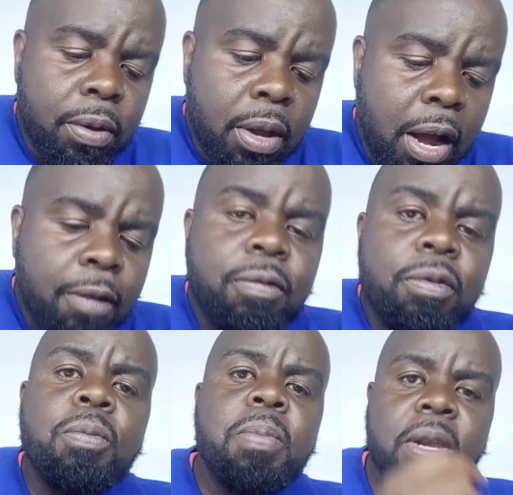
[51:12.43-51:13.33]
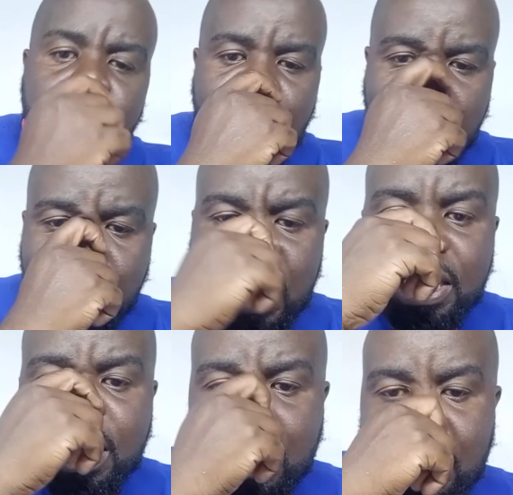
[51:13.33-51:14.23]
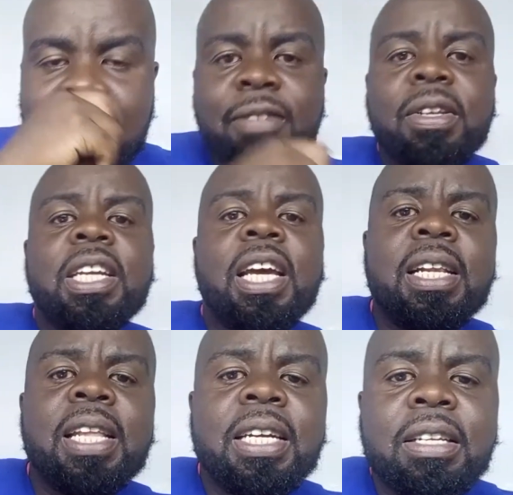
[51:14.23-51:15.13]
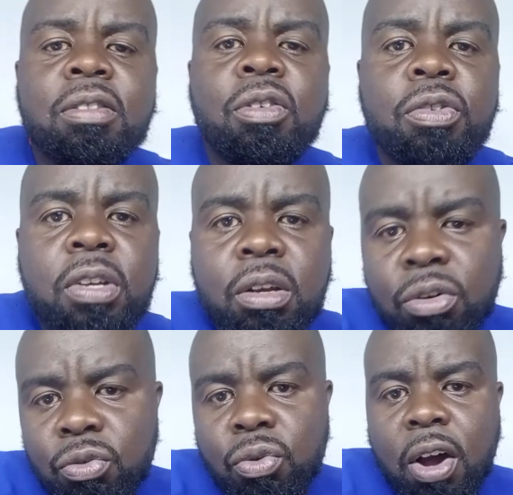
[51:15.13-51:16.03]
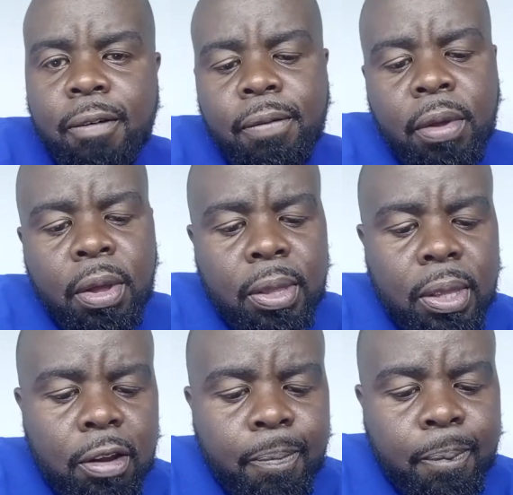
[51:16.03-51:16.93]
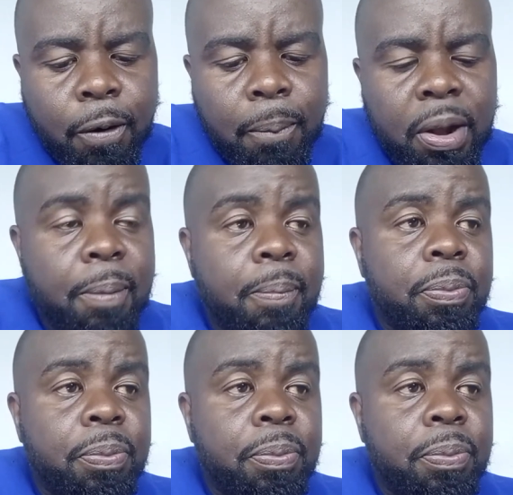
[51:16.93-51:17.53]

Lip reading: Have you been under a lifestyle that is causing you to have this problem?